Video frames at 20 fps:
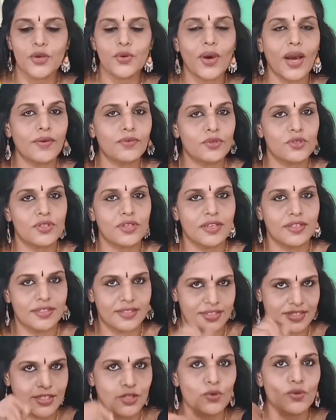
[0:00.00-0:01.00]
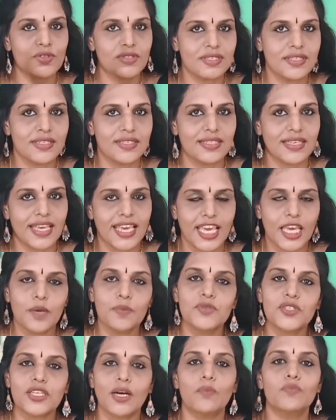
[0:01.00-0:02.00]
you have to use this,
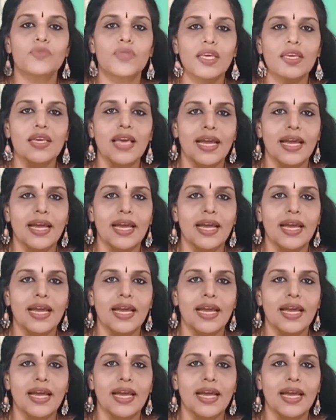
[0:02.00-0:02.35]
keep something